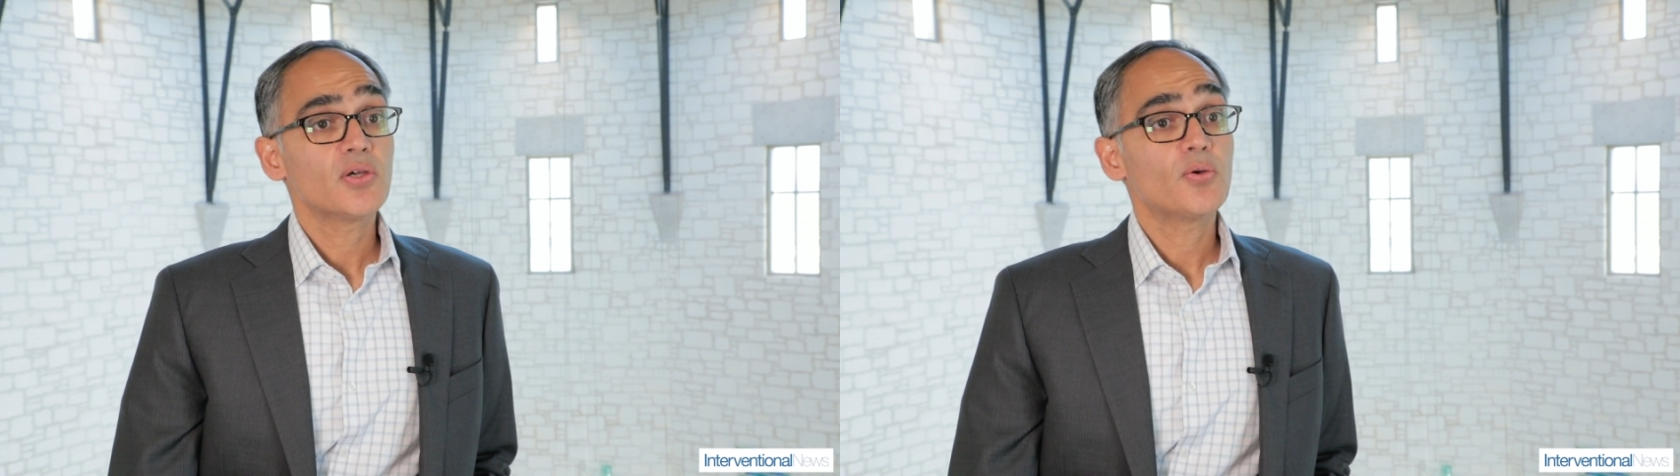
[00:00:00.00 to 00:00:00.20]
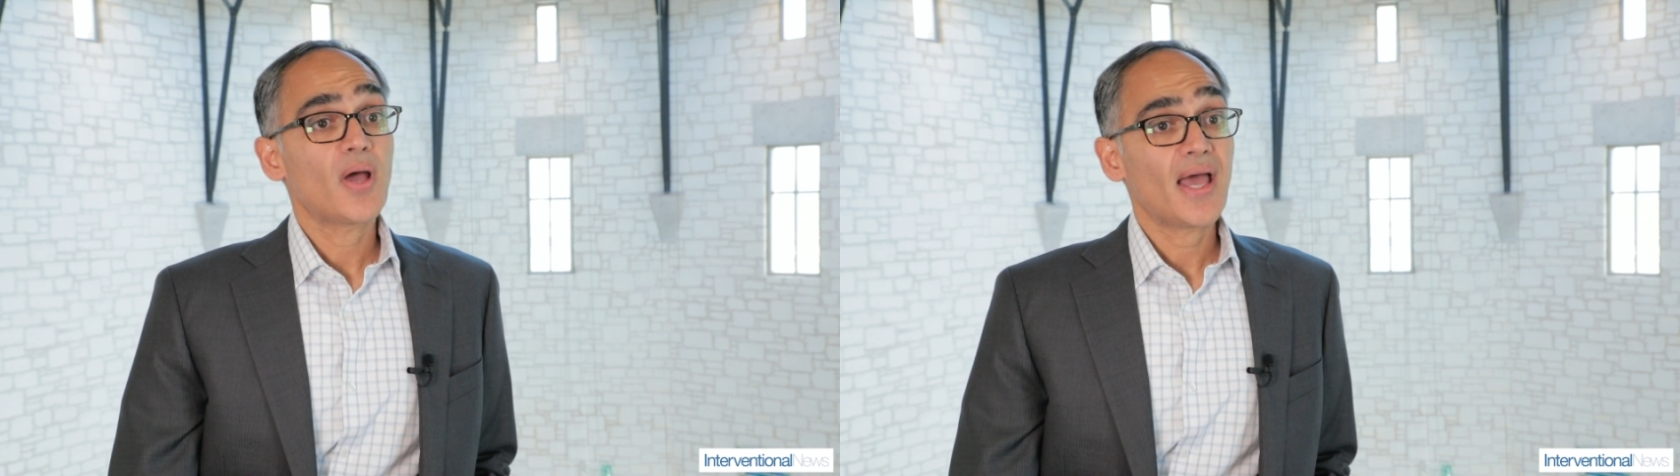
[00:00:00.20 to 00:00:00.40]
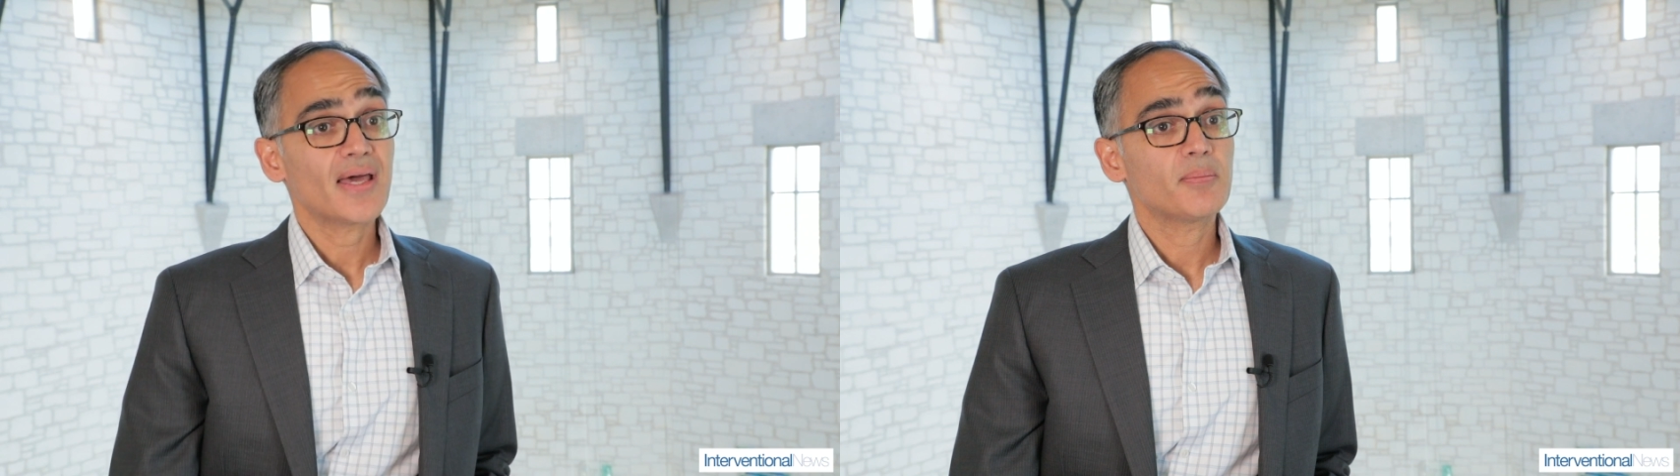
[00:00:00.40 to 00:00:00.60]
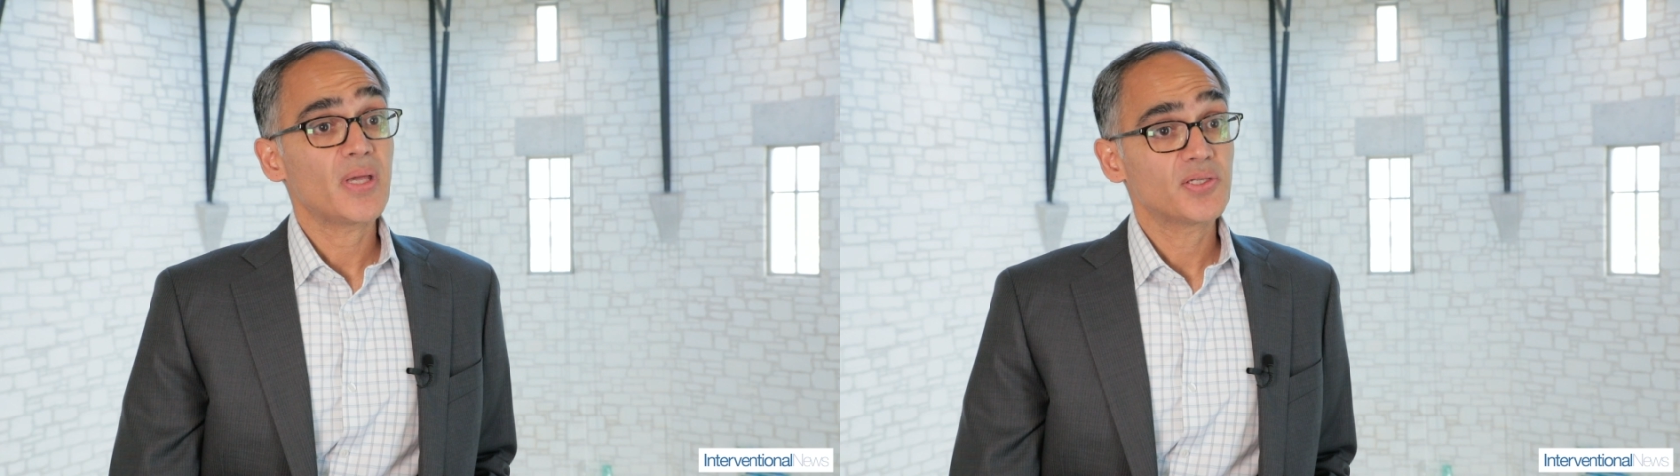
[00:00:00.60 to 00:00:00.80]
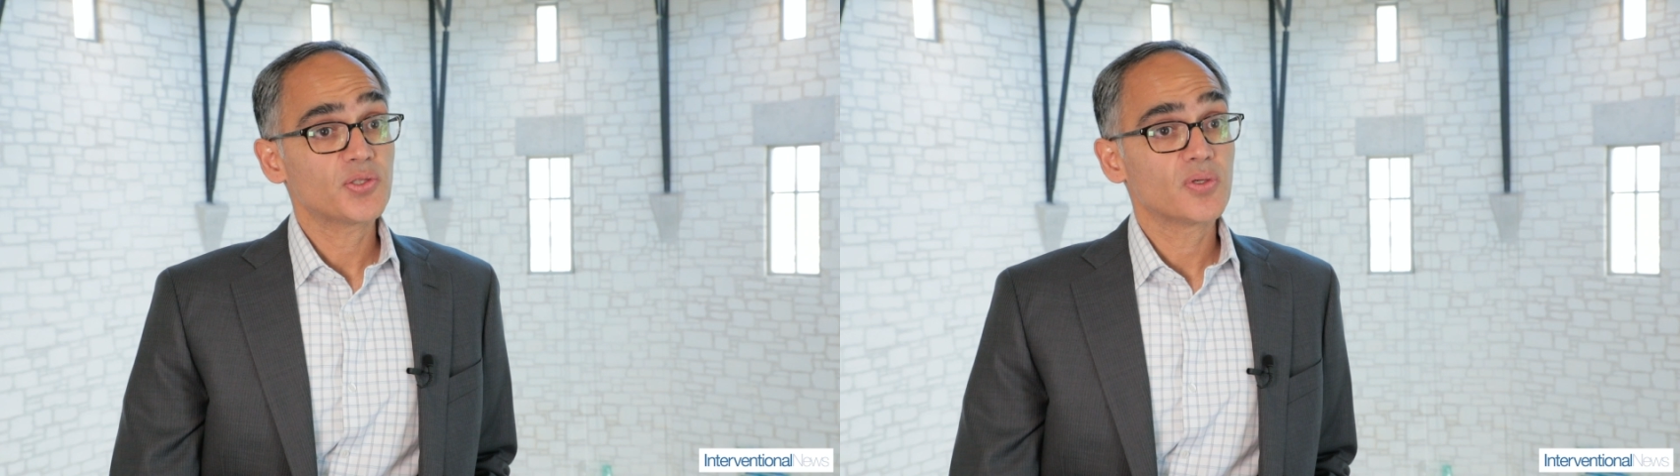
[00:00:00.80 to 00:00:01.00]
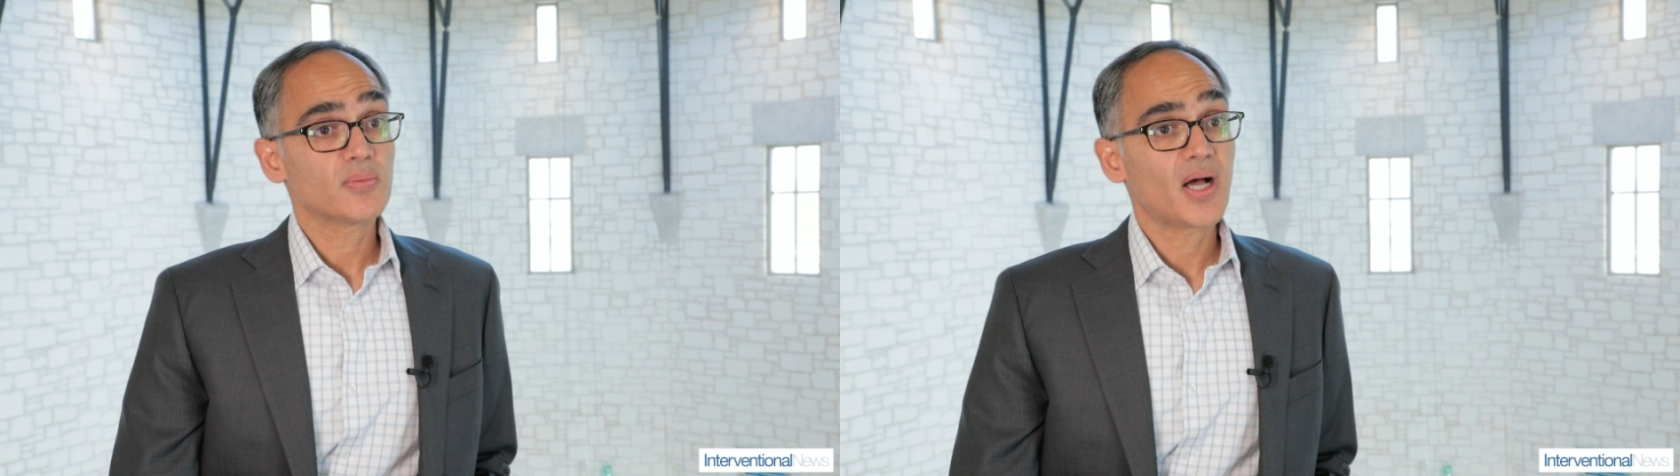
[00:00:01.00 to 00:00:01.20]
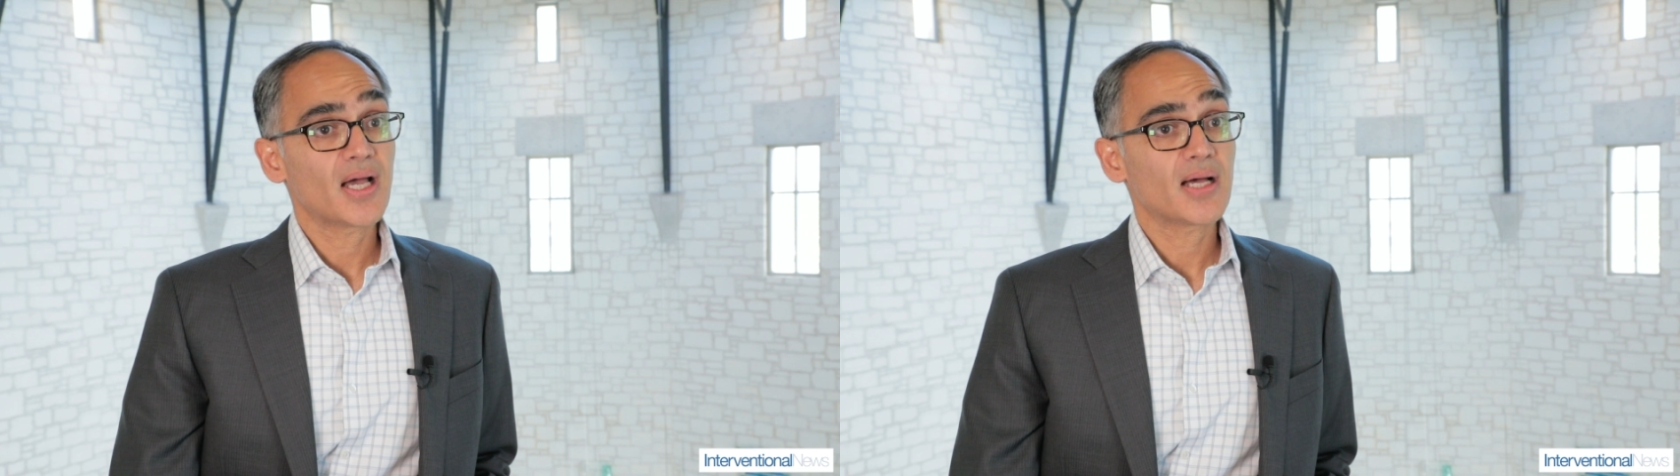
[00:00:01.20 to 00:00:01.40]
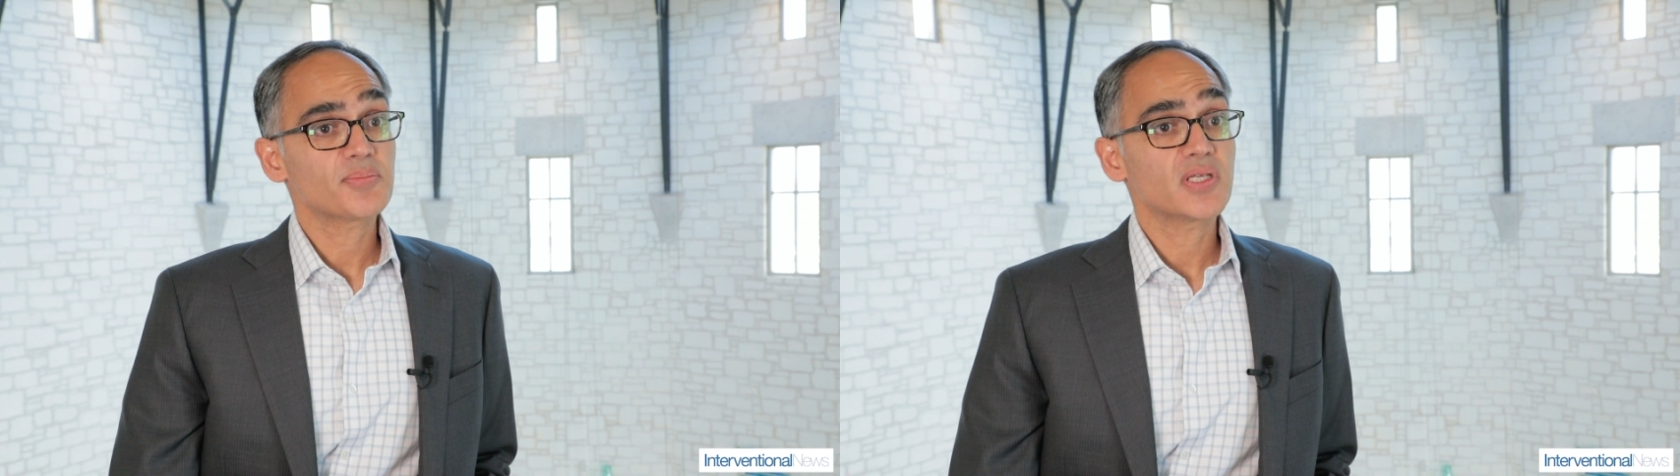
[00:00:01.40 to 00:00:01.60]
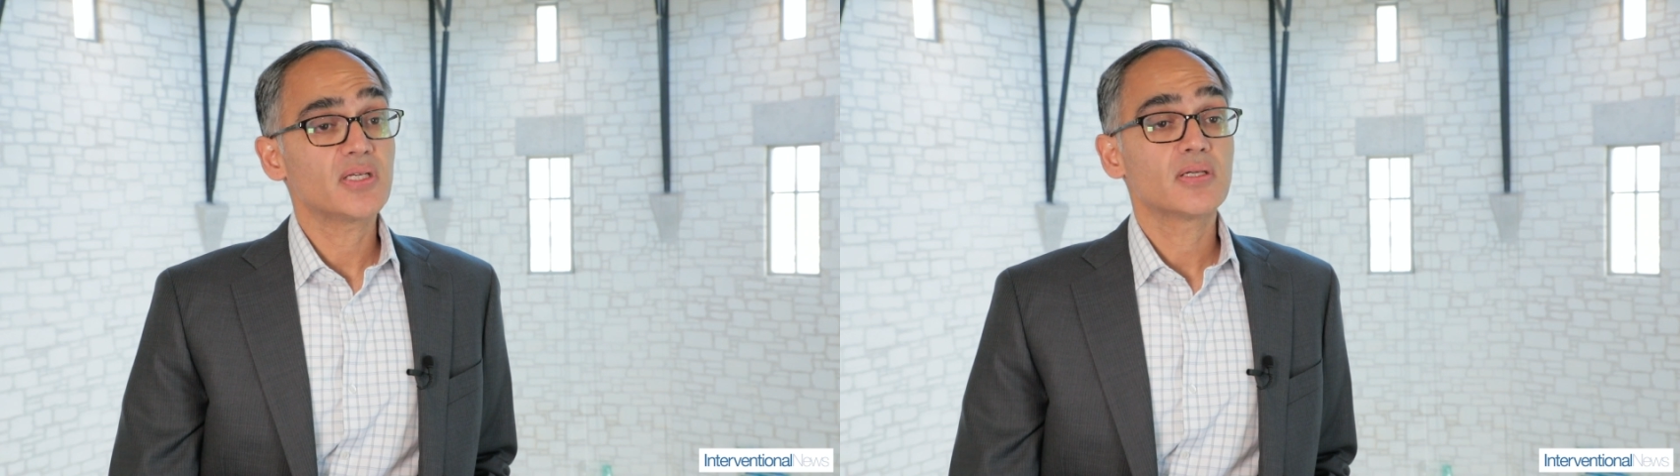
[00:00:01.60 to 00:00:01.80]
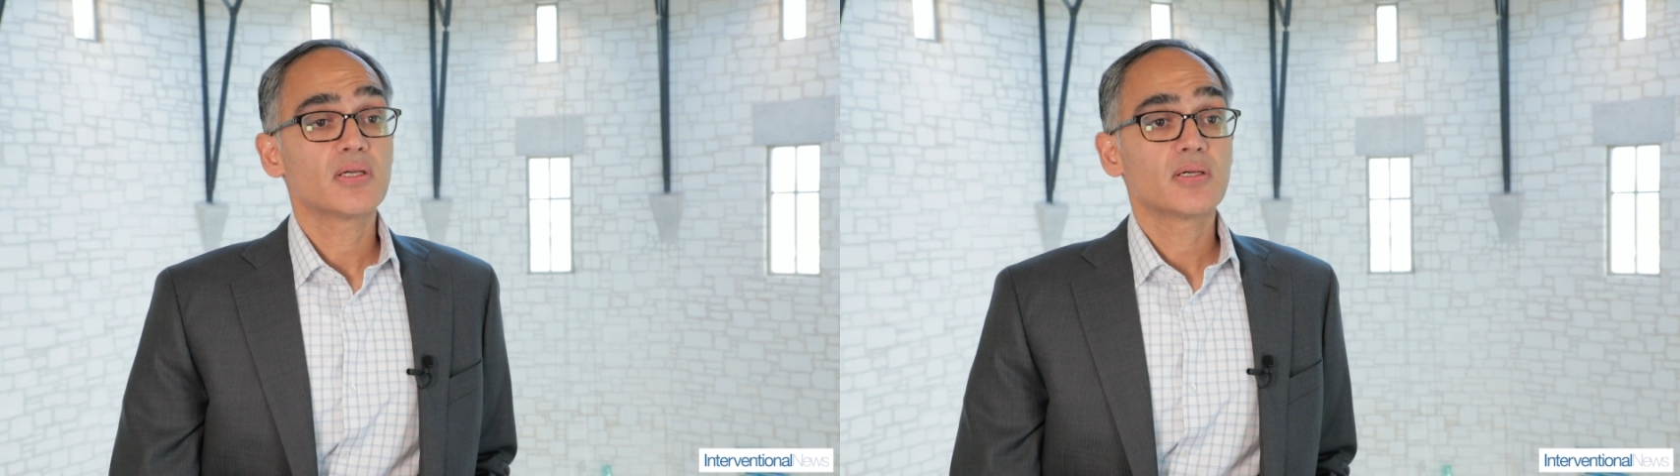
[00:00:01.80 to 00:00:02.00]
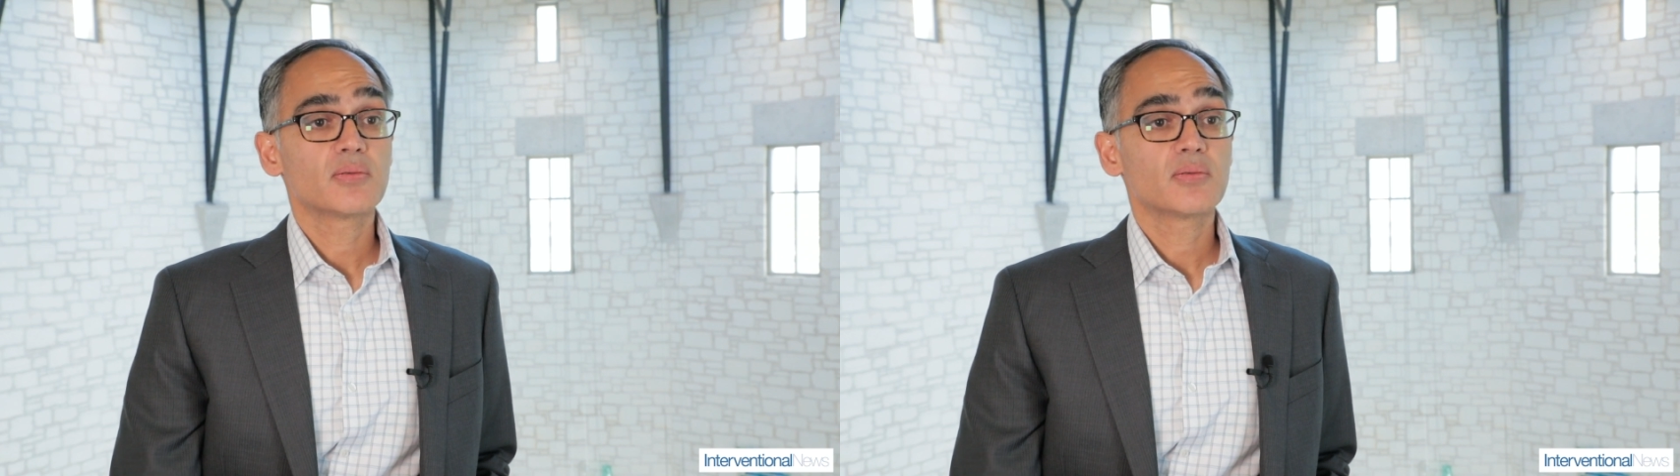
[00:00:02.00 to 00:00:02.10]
who had a manual biopsy